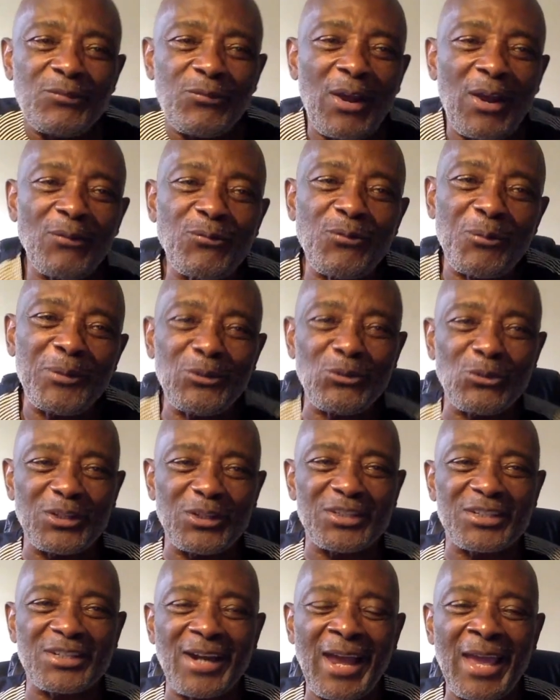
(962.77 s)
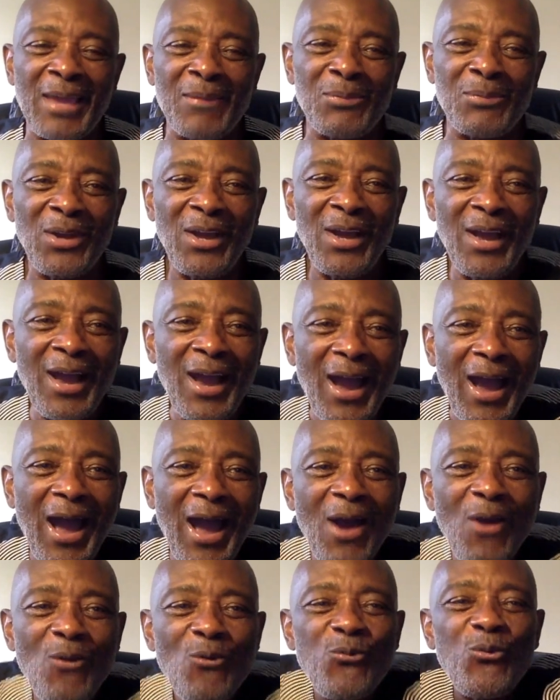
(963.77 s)
it's very difficult for me to describe
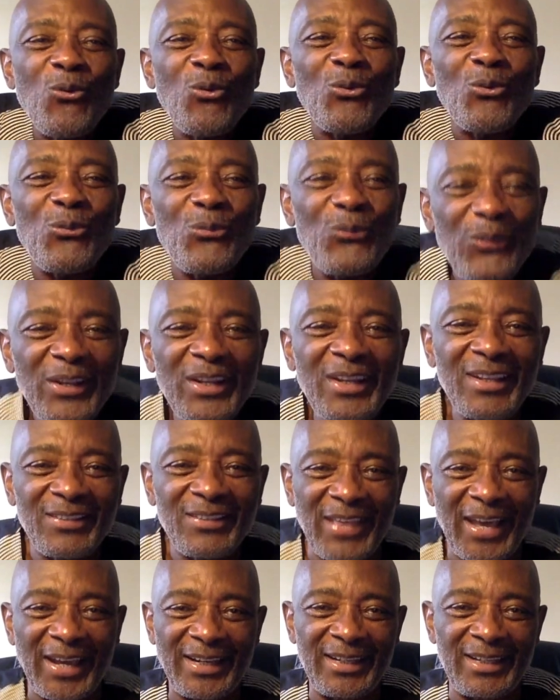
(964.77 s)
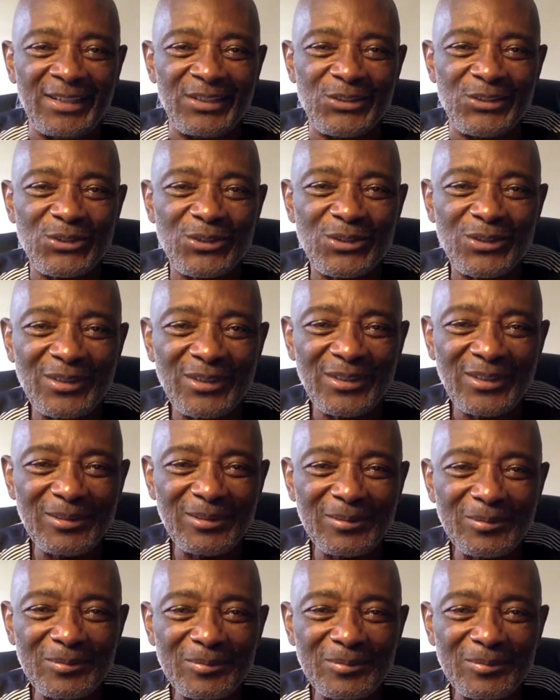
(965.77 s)
how fulfilling that is.